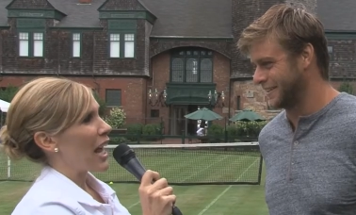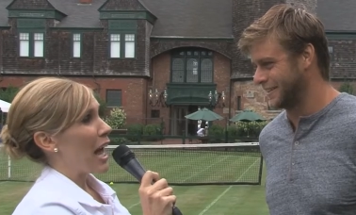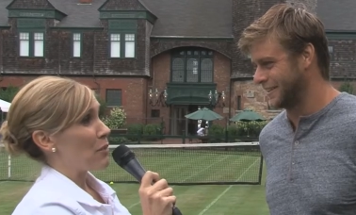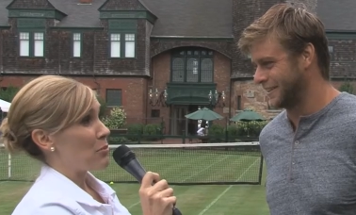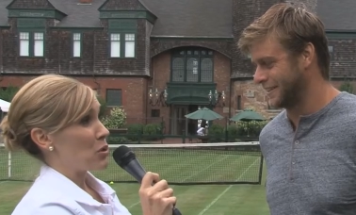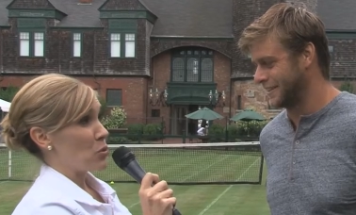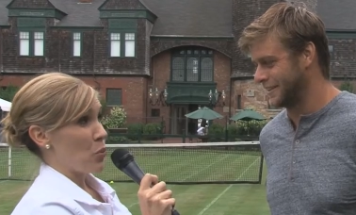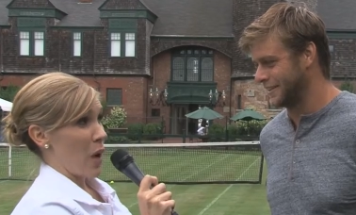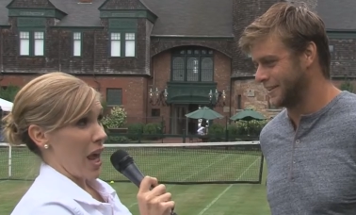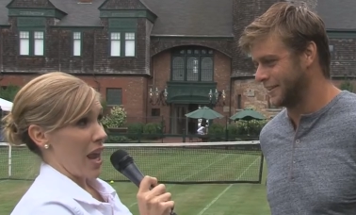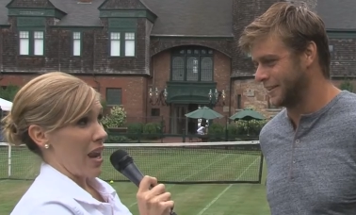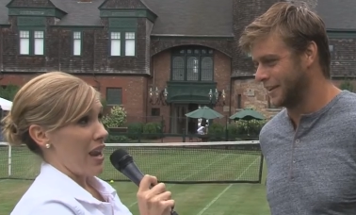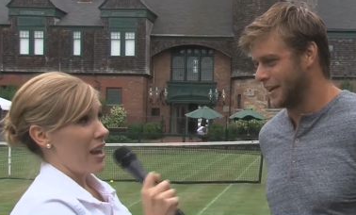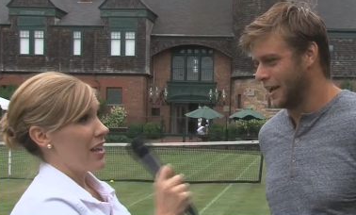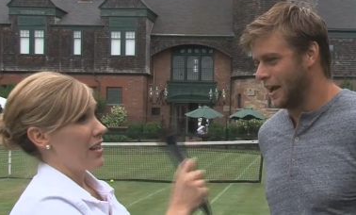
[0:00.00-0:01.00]
Speaker 1: happened
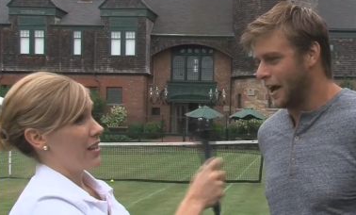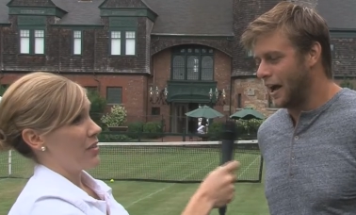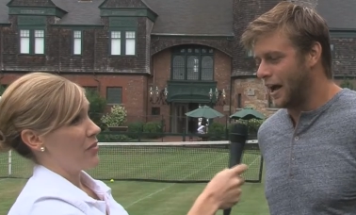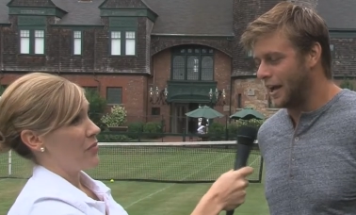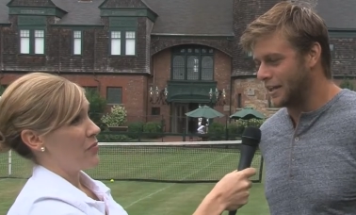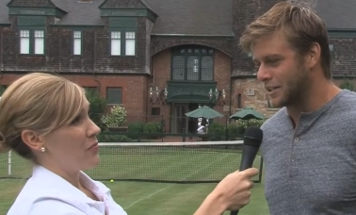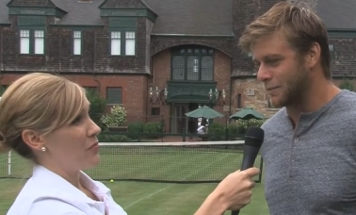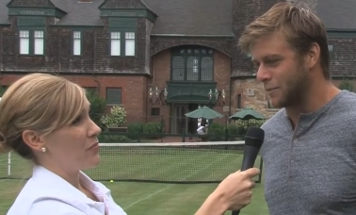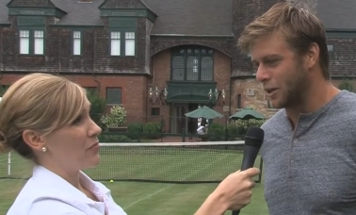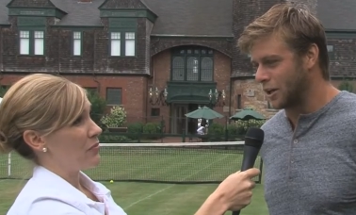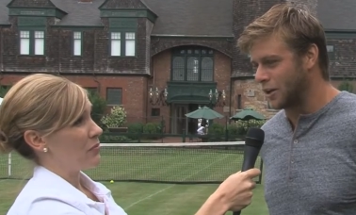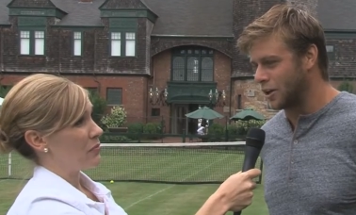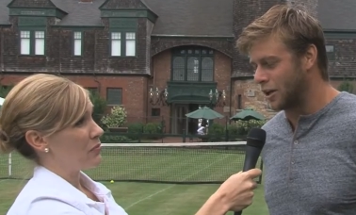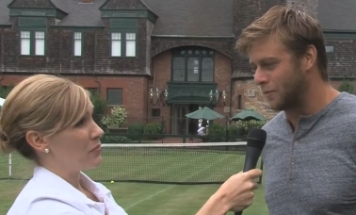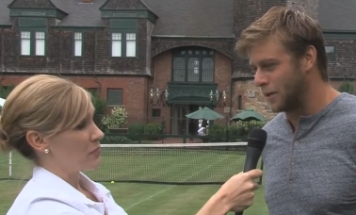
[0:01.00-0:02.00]
when?
Speaker 2: I had
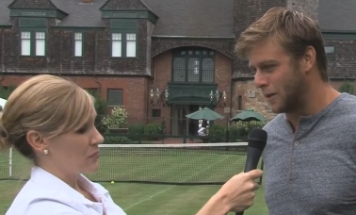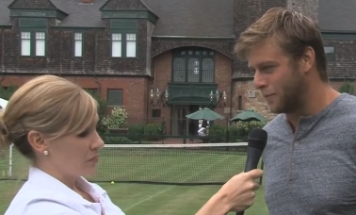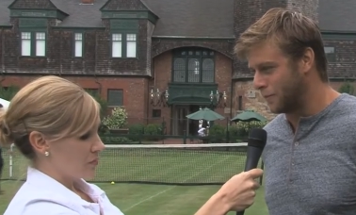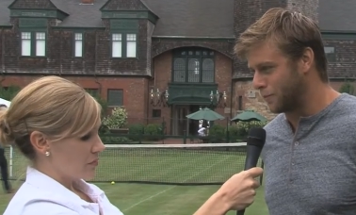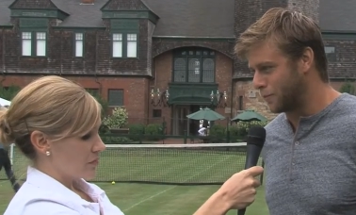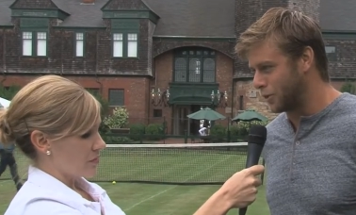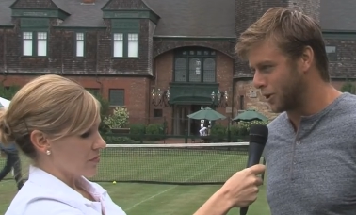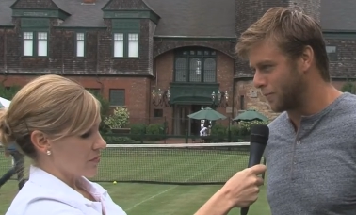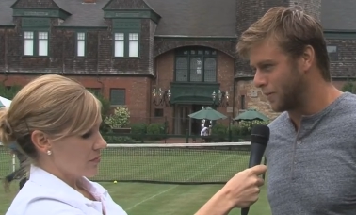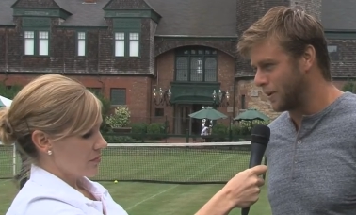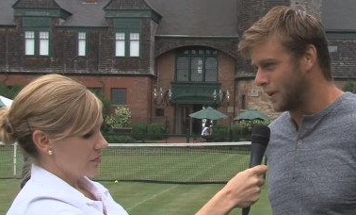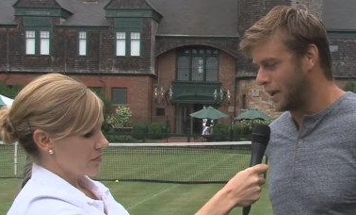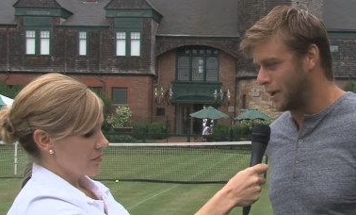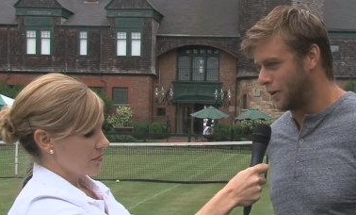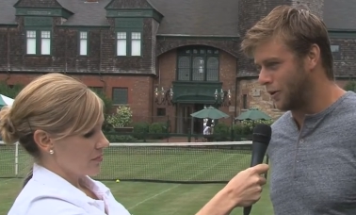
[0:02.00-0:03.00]
somebody come up and bring
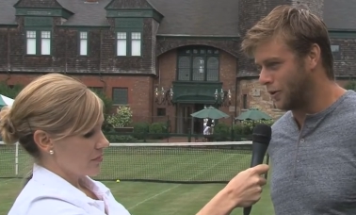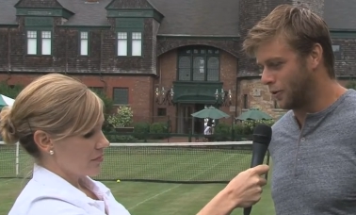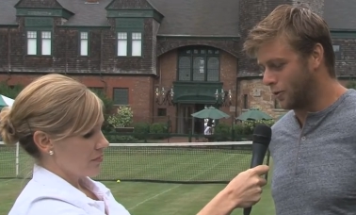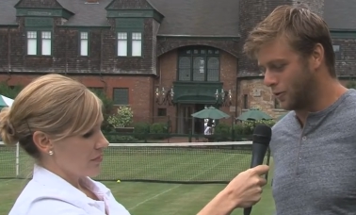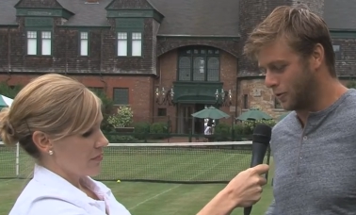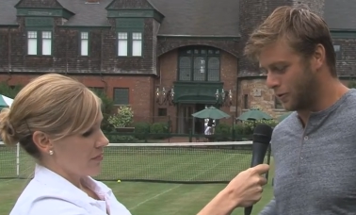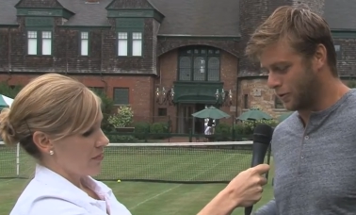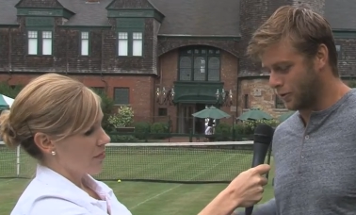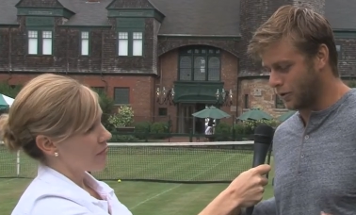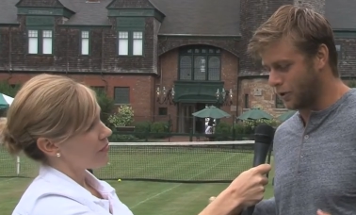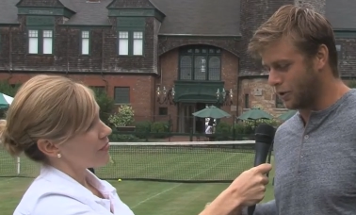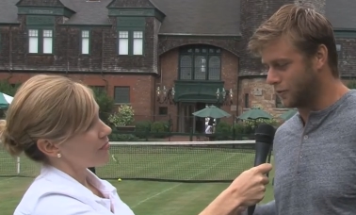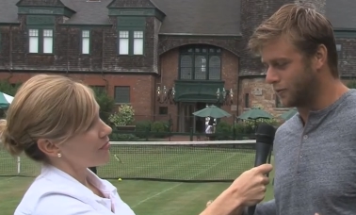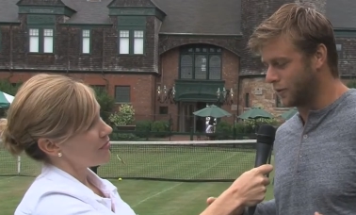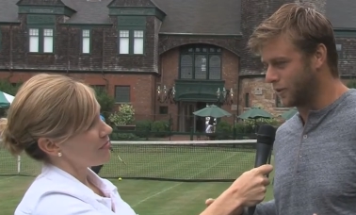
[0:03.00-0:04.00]
me a whole
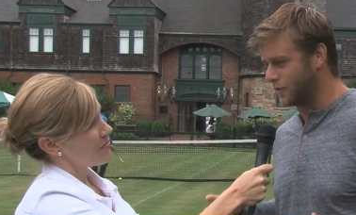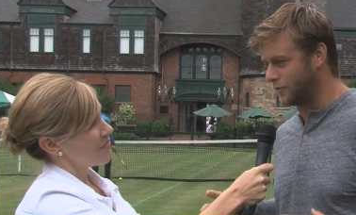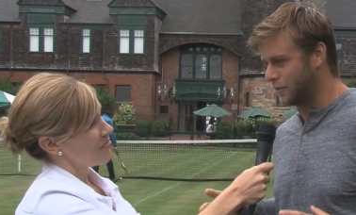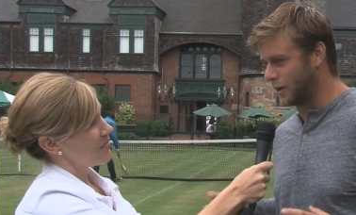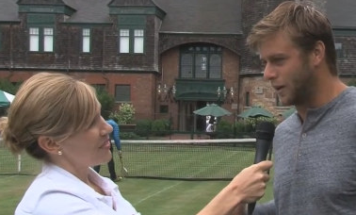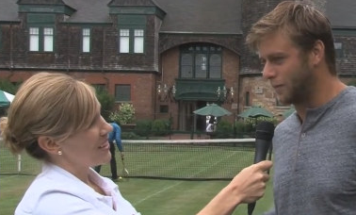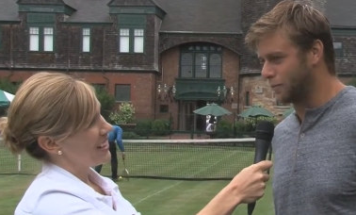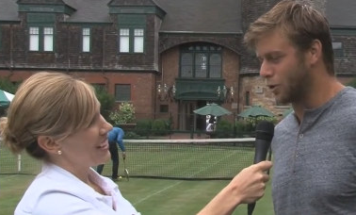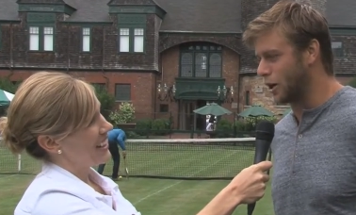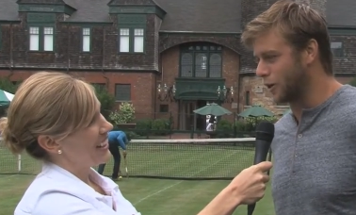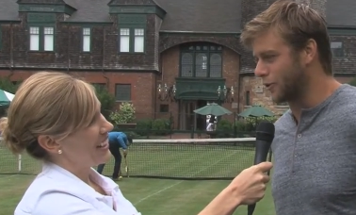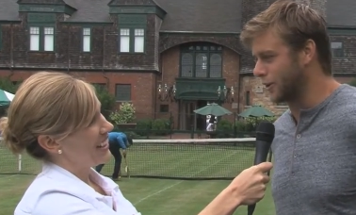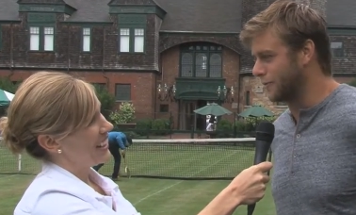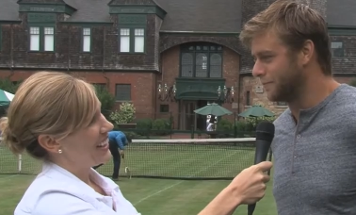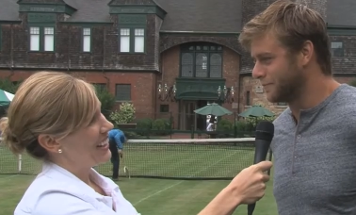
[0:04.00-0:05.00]
loaf of uh,
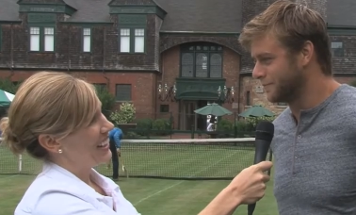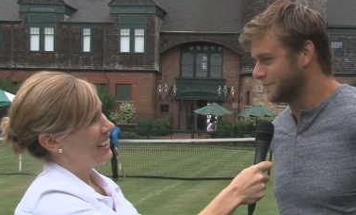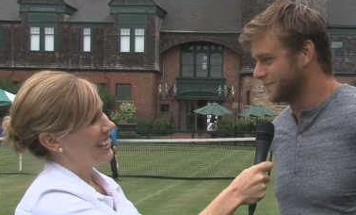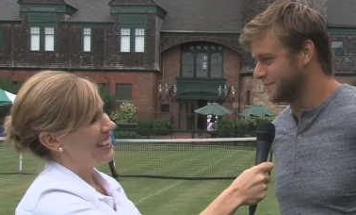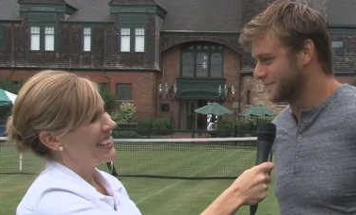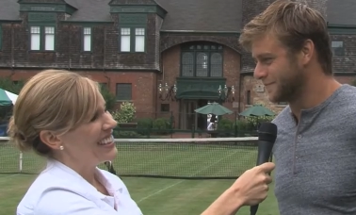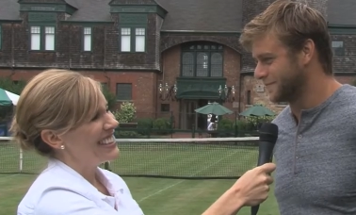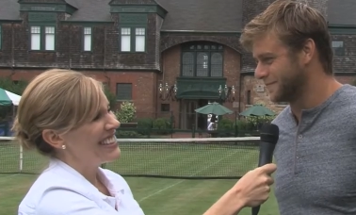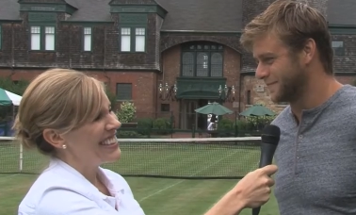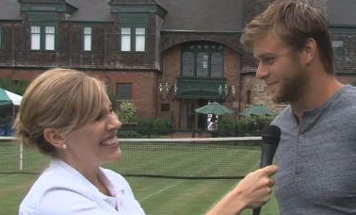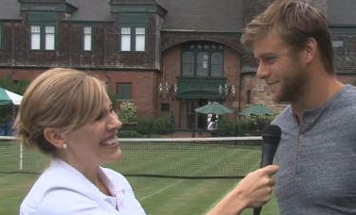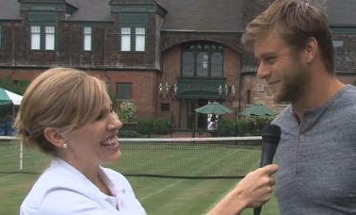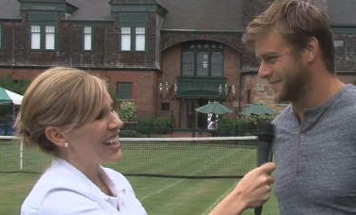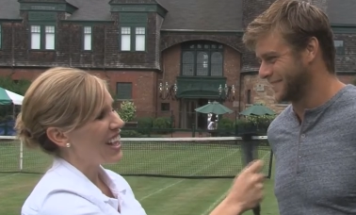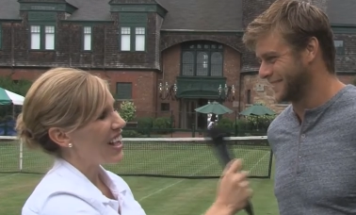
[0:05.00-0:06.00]
broccoli.
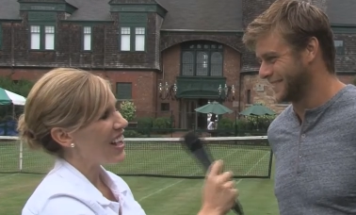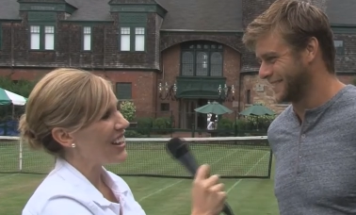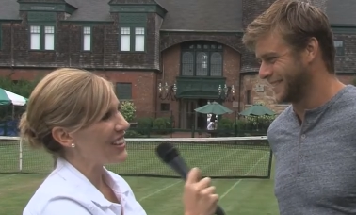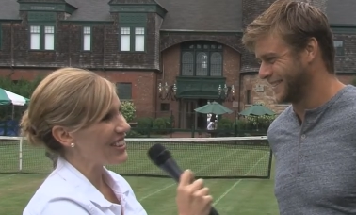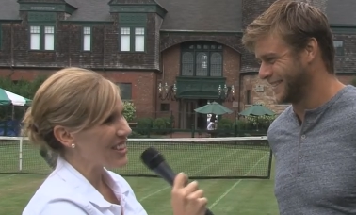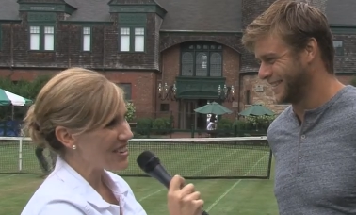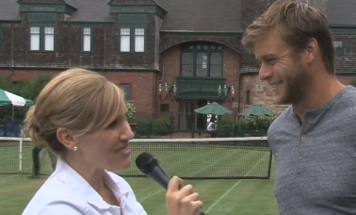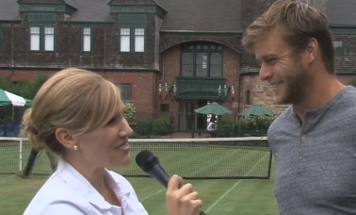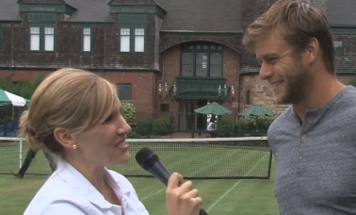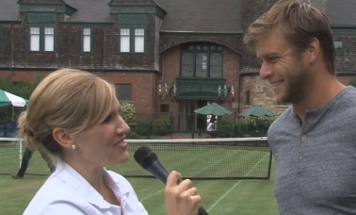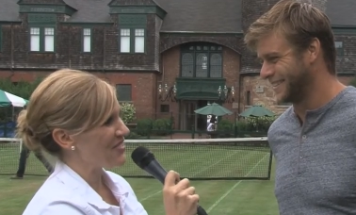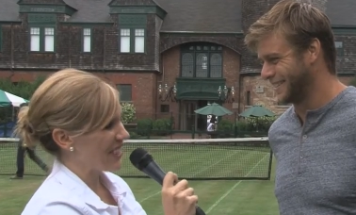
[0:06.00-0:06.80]
Speaker 1: A loaf of